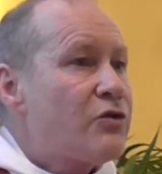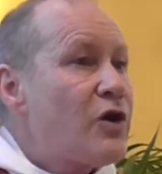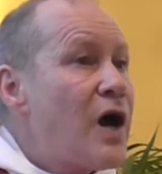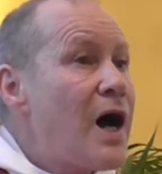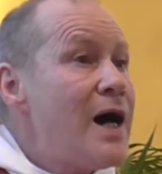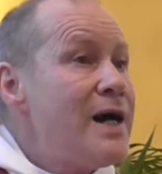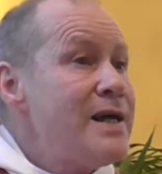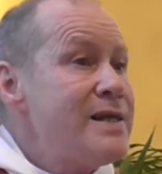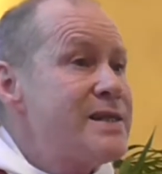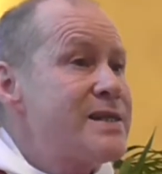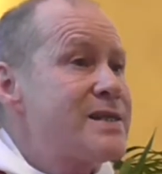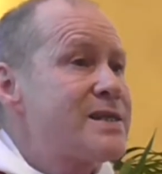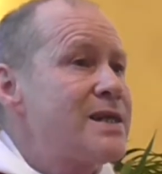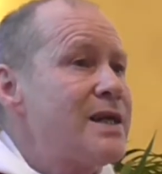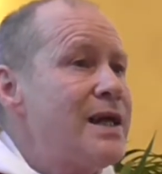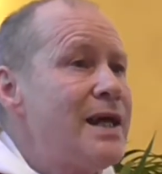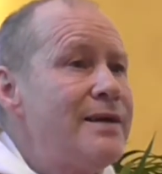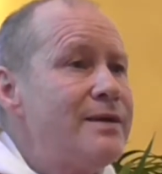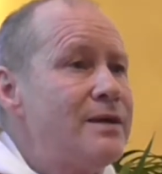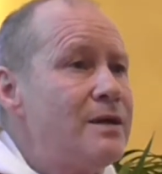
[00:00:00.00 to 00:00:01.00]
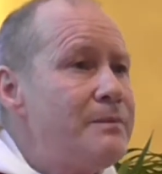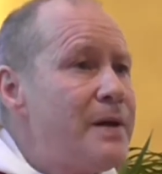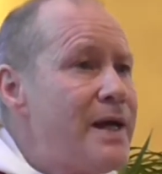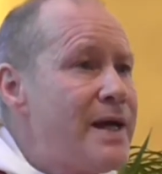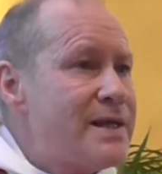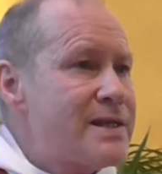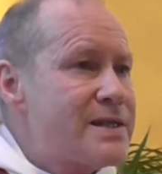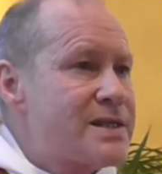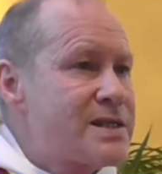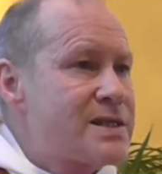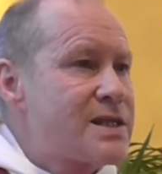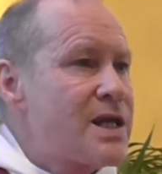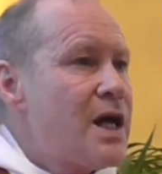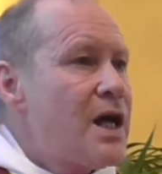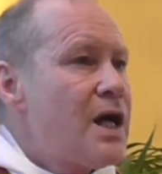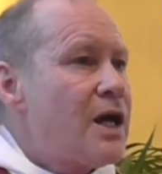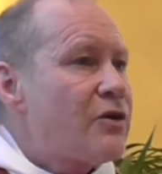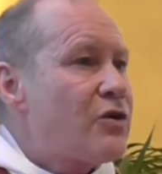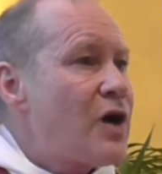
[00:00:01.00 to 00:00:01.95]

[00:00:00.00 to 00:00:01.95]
Christ in the midst,